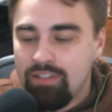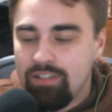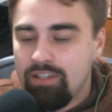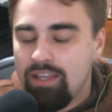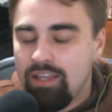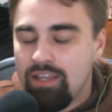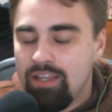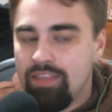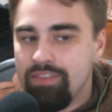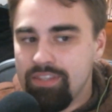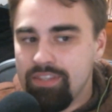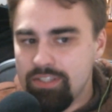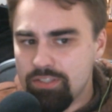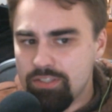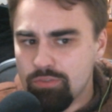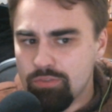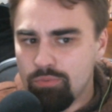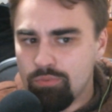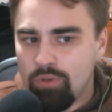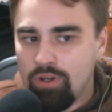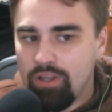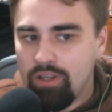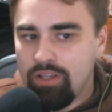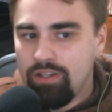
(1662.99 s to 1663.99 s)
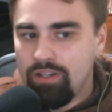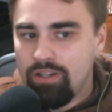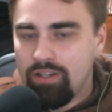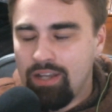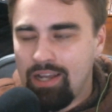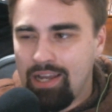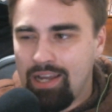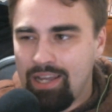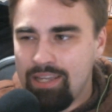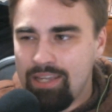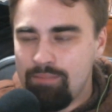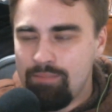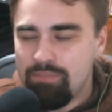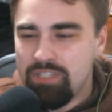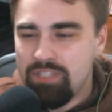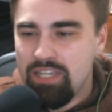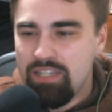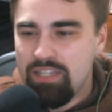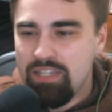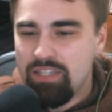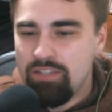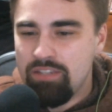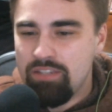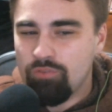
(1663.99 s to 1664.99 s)
And this one I am
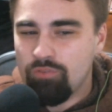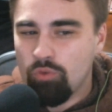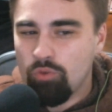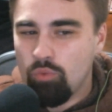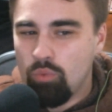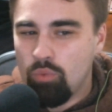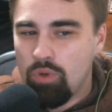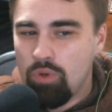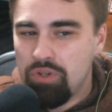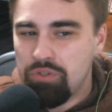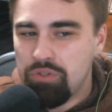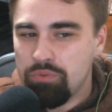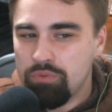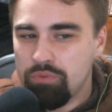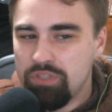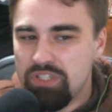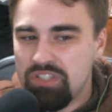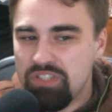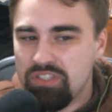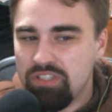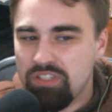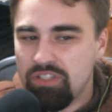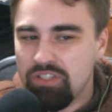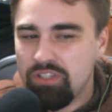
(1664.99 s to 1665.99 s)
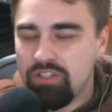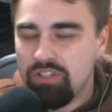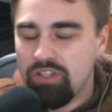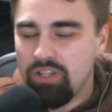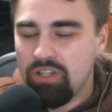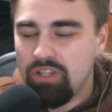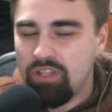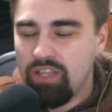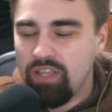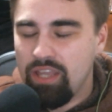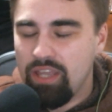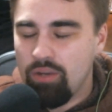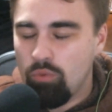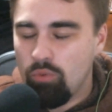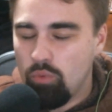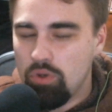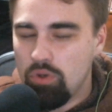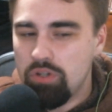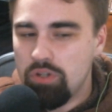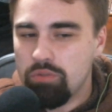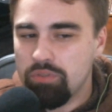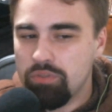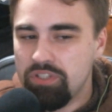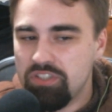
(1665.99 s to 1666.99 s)
taking for one reason and
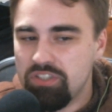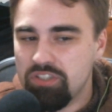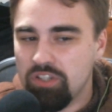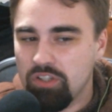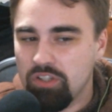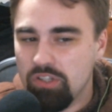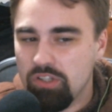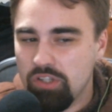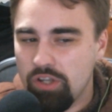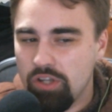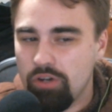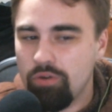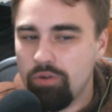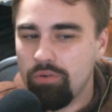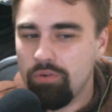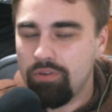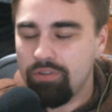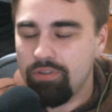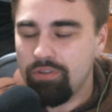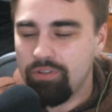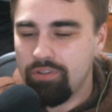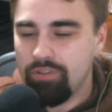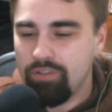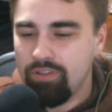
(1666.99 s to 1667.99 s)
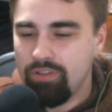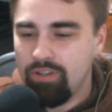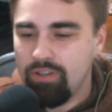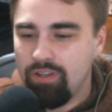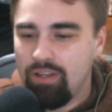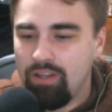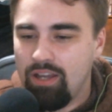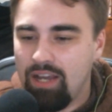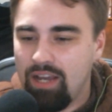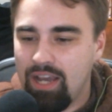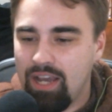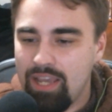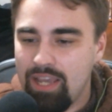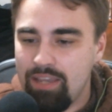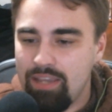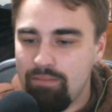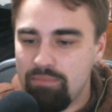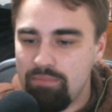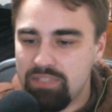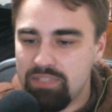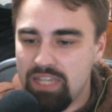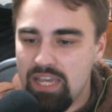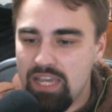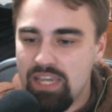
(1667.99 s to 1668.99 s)
one reason alone. I
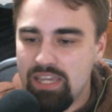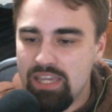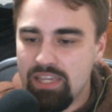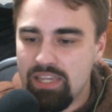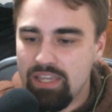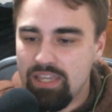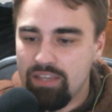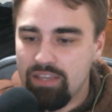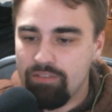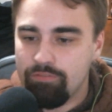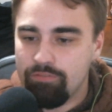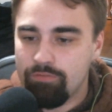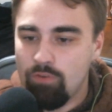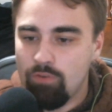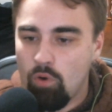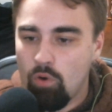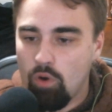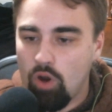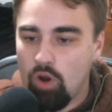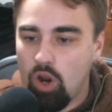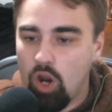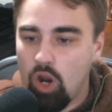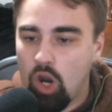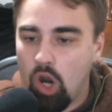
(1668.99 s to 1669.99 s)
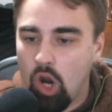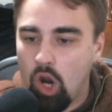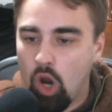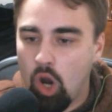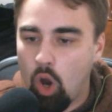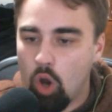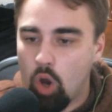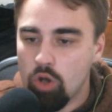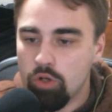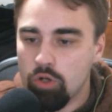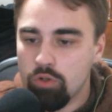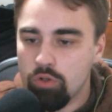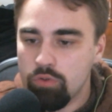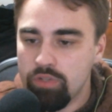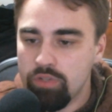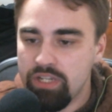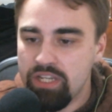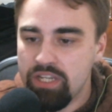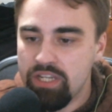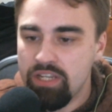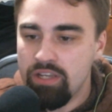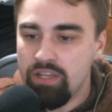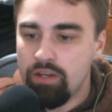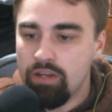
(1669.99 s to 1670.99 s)
am taking it for
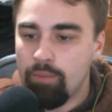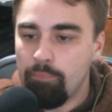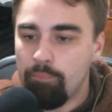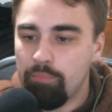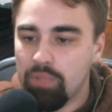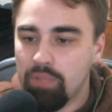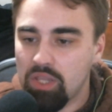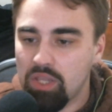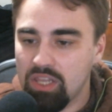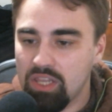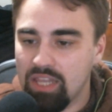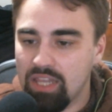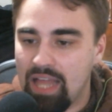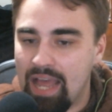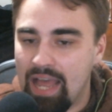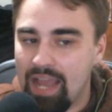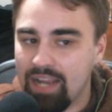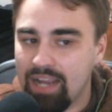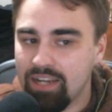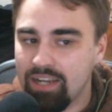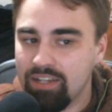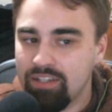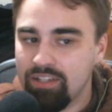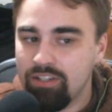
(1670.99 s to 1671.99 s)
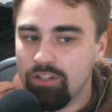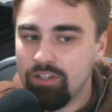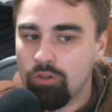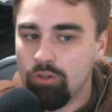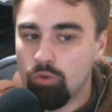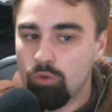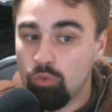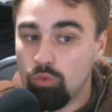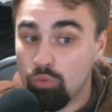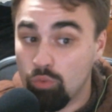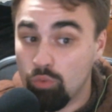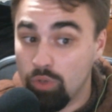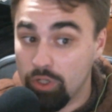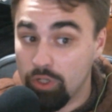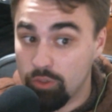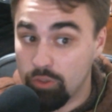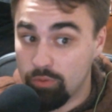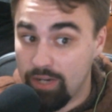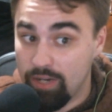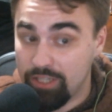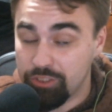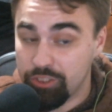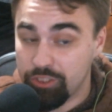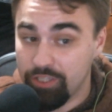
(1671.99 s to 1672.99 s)
artery plaque
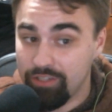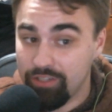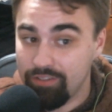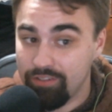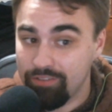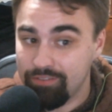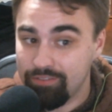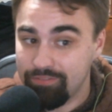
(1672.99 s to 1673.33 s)
regression.